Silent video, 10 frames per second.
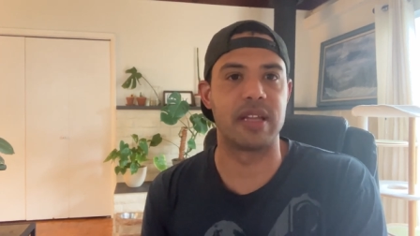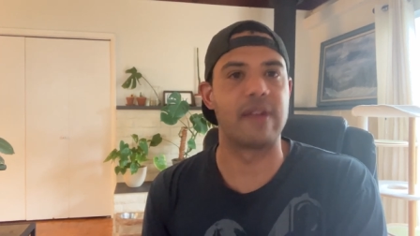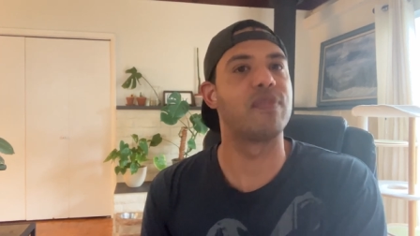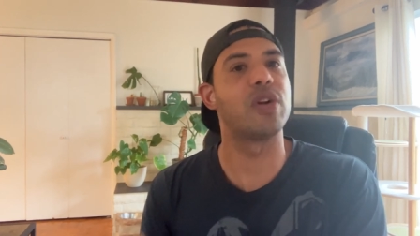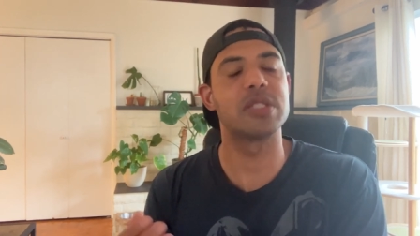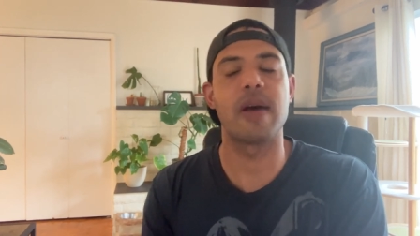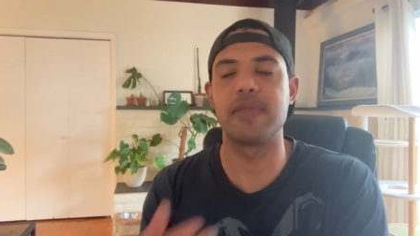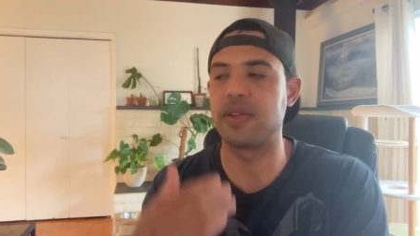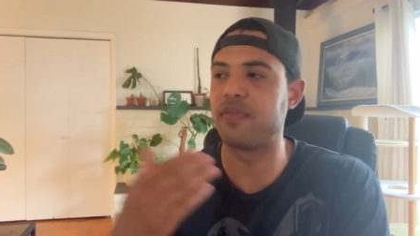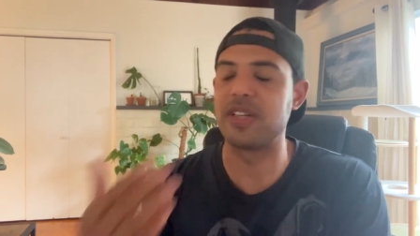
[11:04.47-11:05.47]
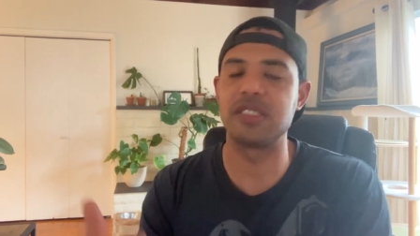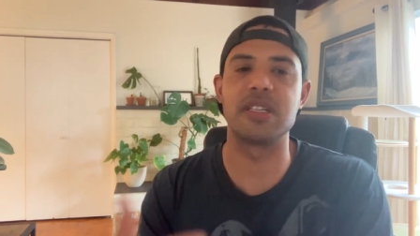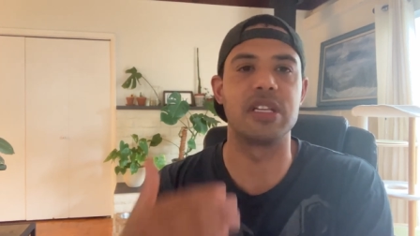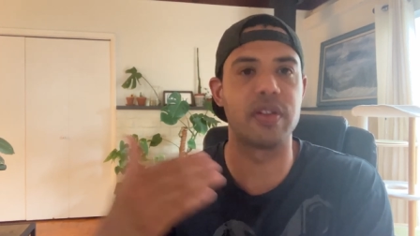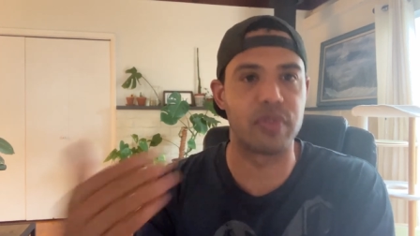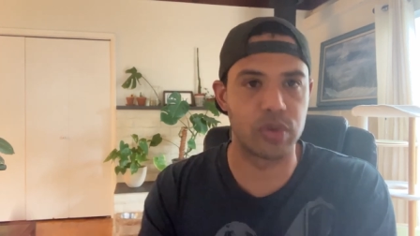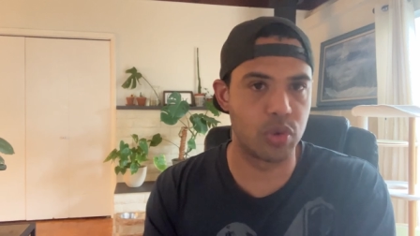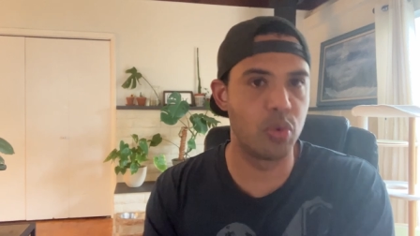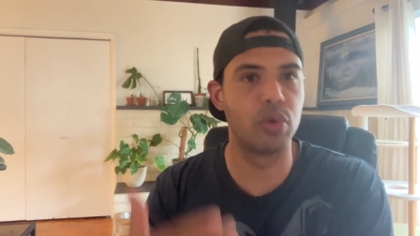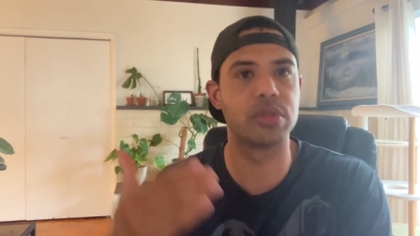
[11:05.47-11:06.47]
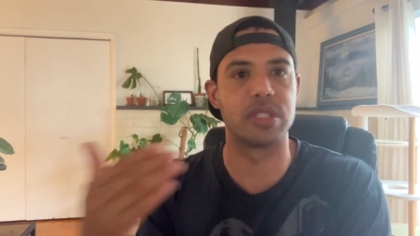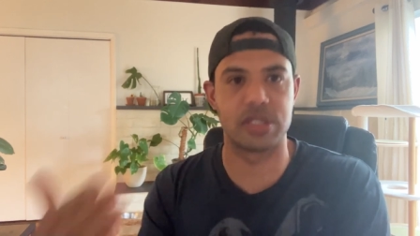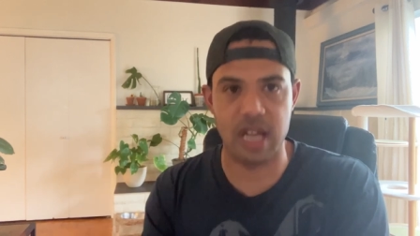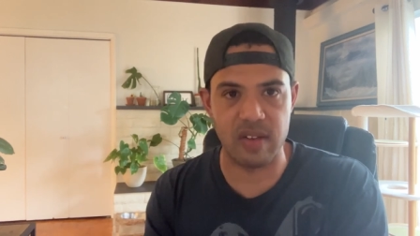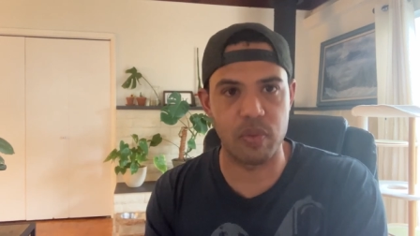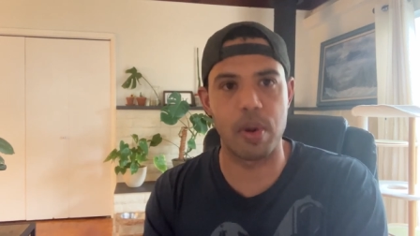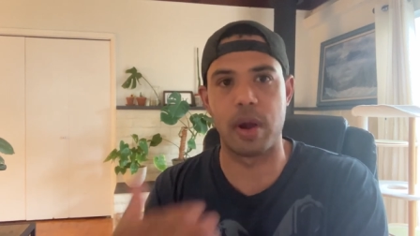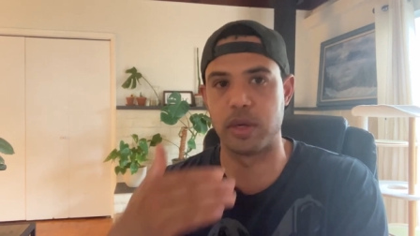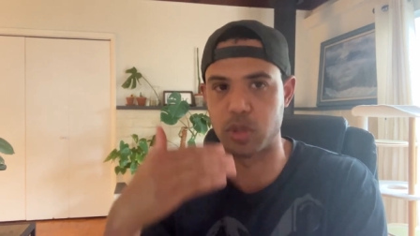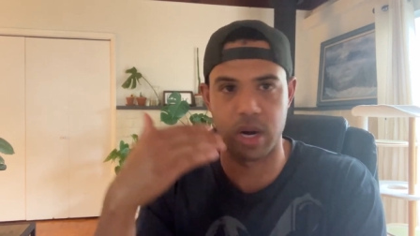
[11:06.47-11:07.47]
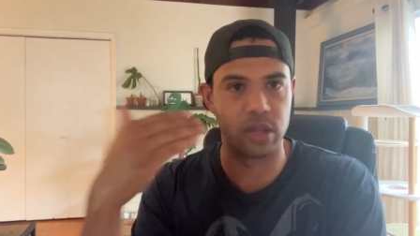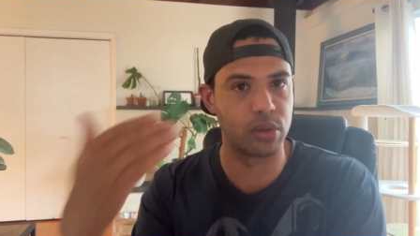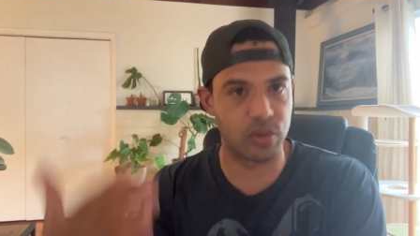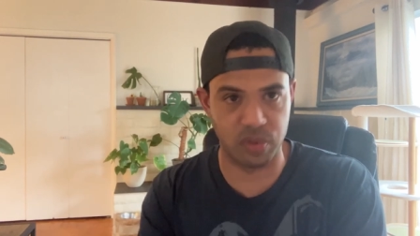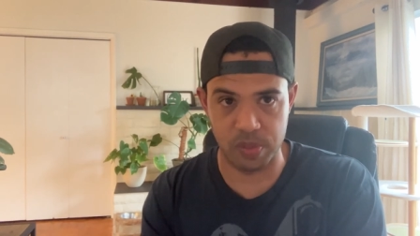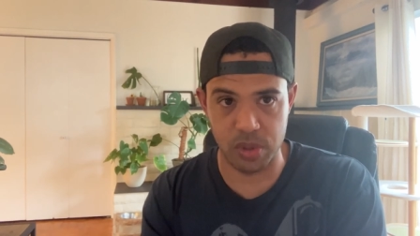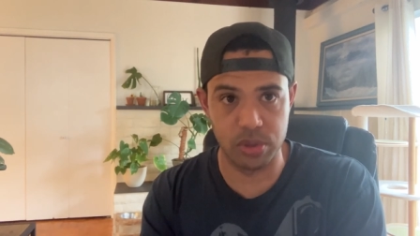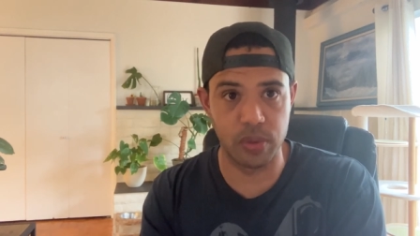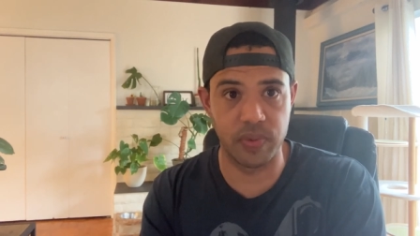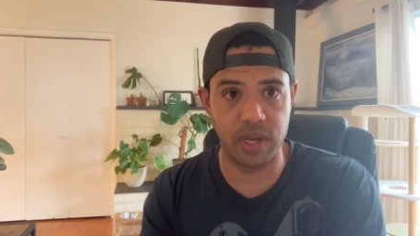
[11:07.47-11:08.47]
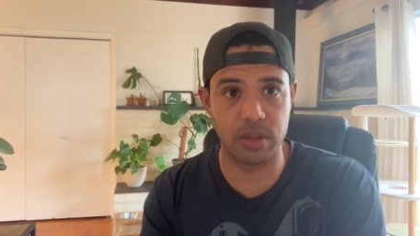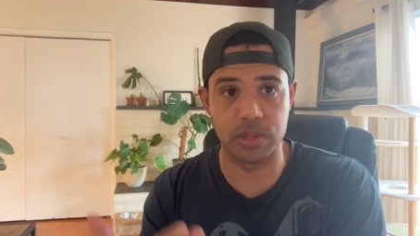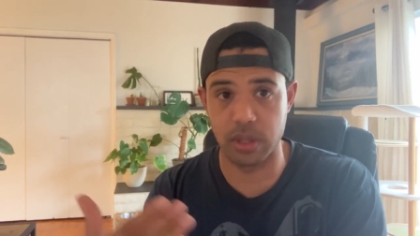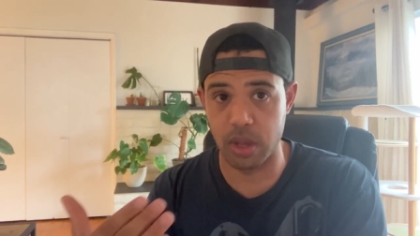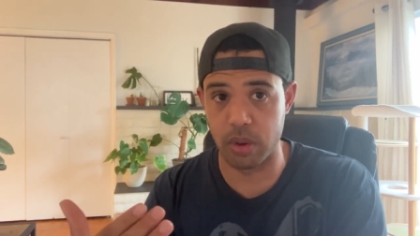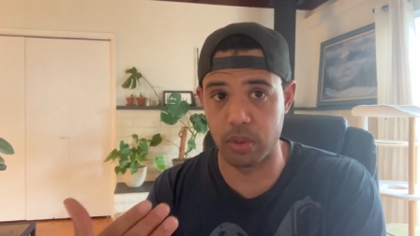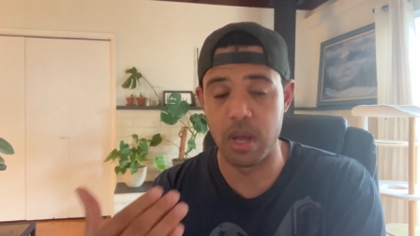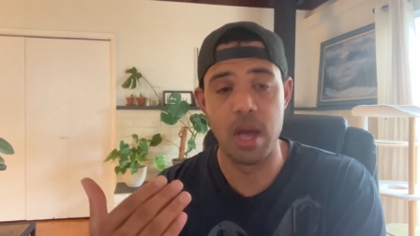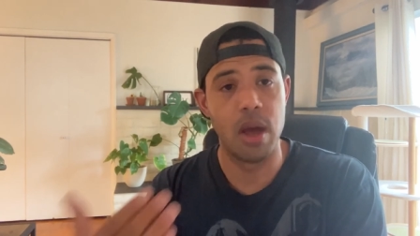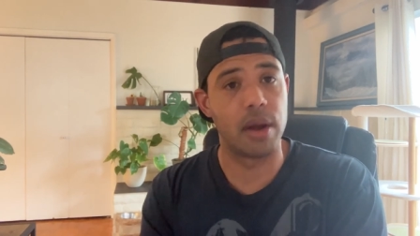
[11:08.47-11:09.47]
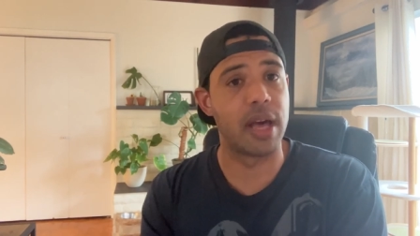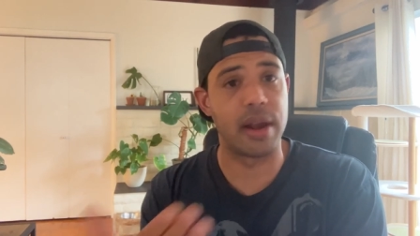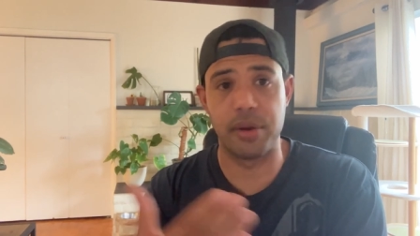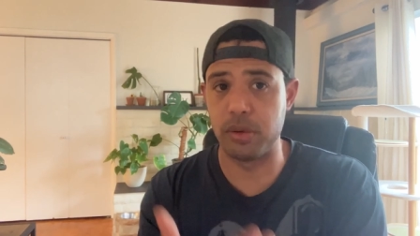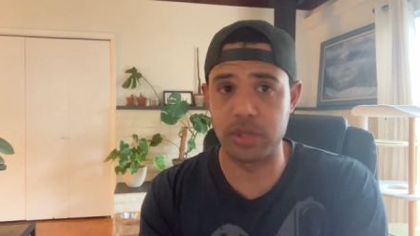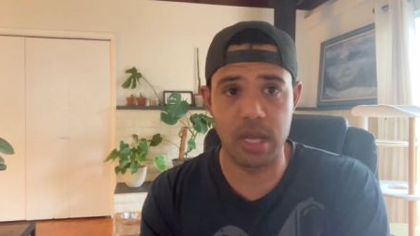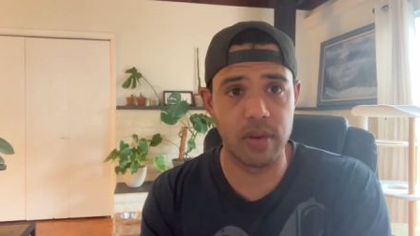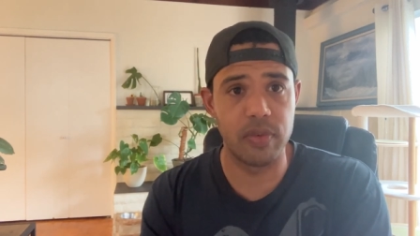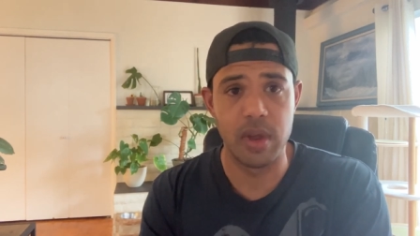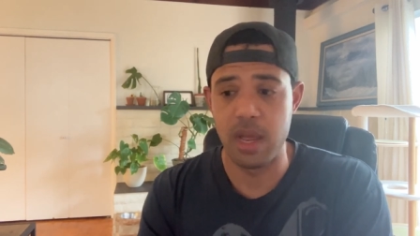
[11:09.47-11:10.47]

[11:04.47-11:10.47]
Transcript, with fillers: At first, I was investing in different tools and software and trying to learn from YouTube videos alone on how to do stuff.